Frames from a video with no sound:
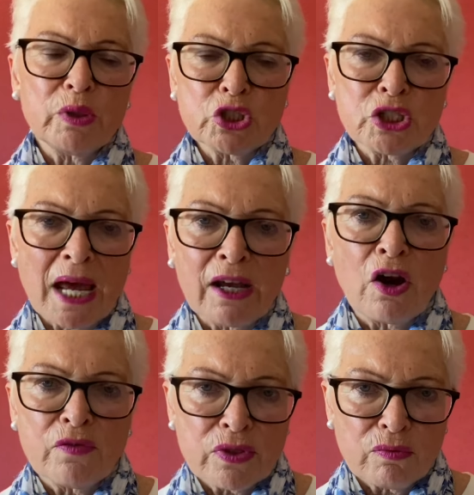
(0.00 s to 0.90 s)
take
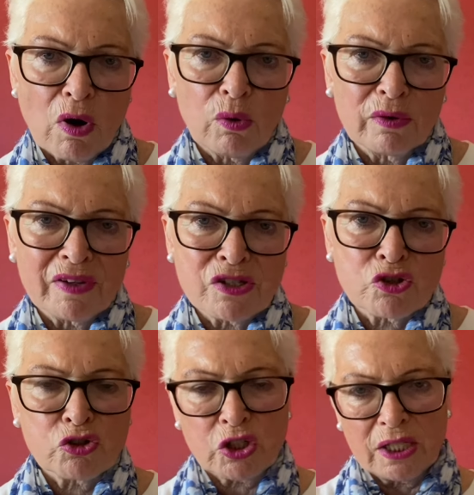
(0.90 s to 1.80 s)
over the role of
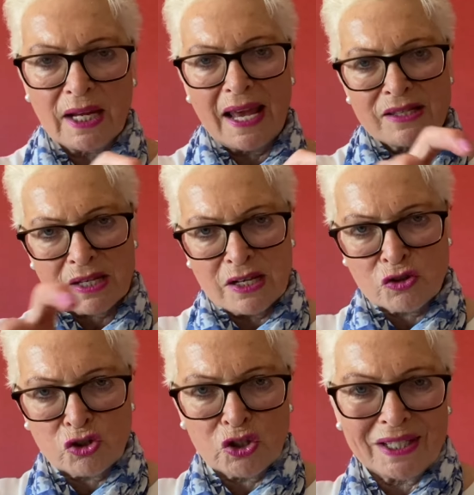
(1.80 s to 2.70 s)
estrogen as
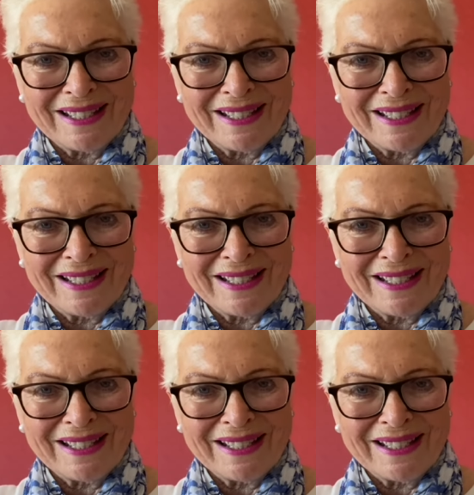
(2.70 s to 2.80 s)
estrogen